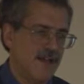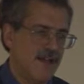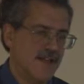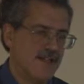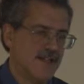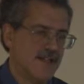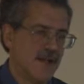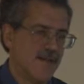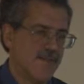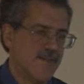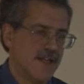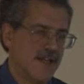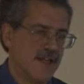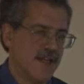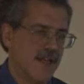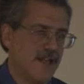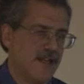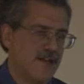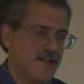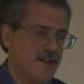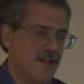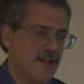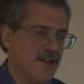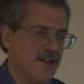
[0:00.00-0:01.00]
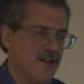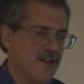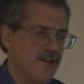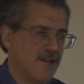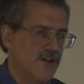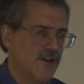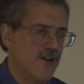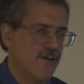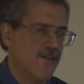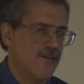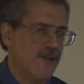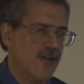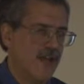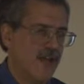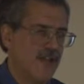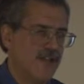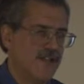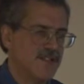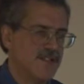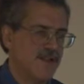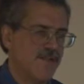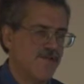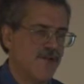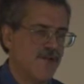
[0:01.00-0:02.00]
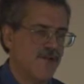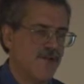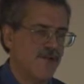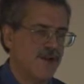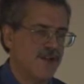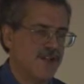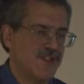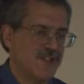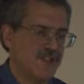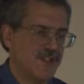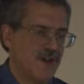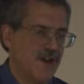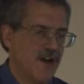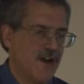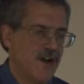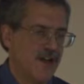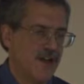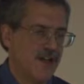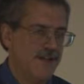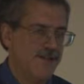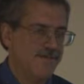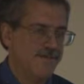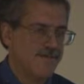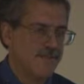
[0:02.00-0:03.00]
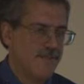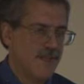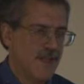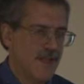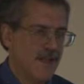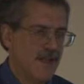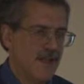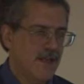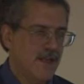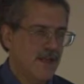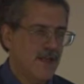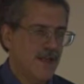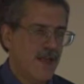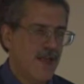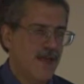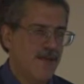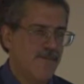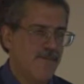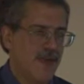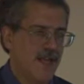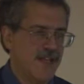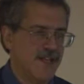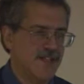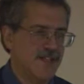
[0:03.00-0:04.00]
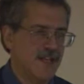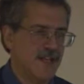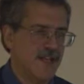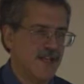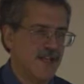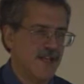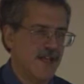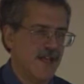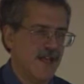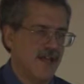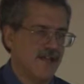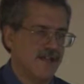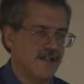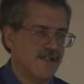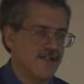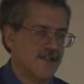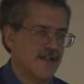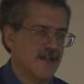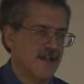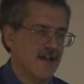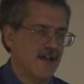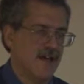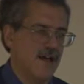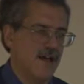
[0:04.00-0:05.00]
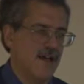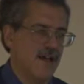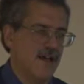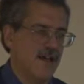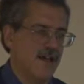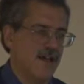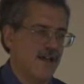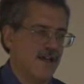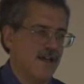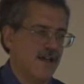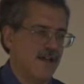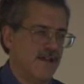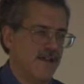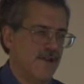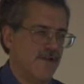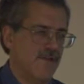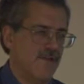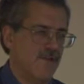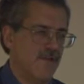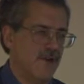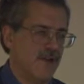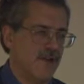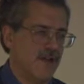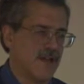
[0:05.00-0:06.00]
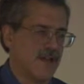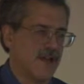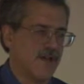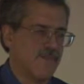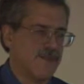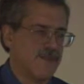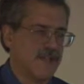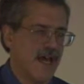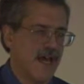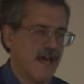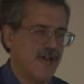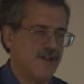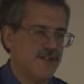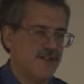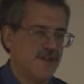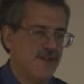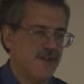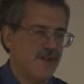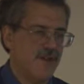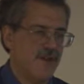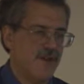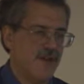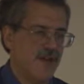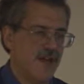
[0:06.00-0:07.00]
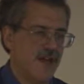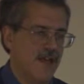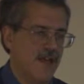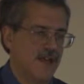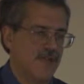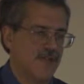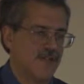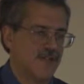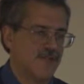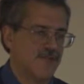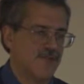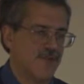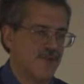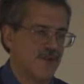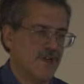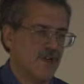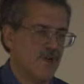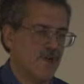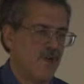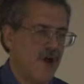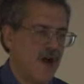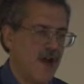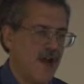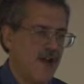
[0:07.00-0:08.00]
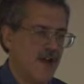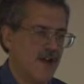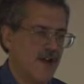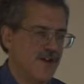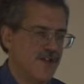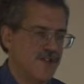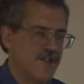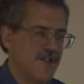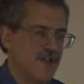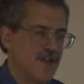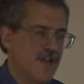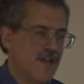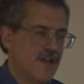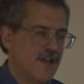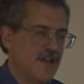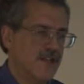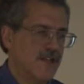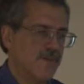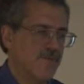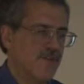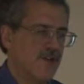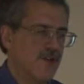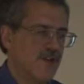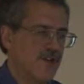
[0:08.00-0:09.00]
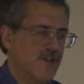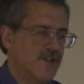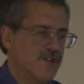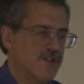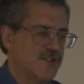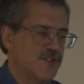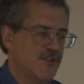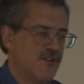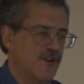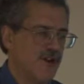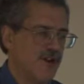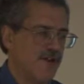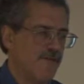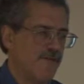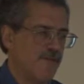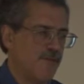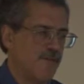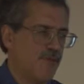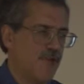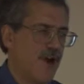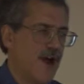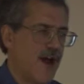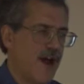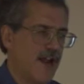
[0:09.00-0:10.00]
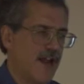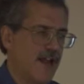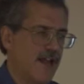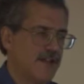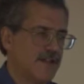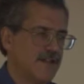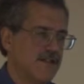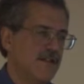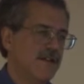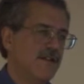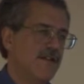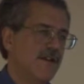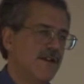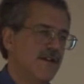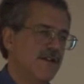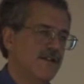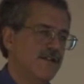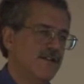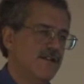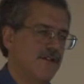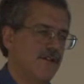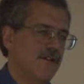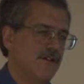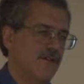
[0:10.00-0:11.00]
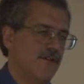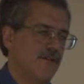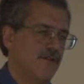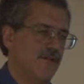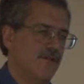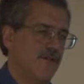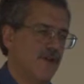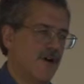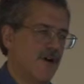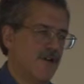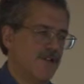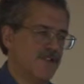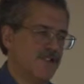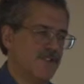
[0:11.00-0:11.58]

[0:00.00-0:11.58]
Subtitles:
something that Europeans have already started, and basically what it comes down to is requires the producer of a product to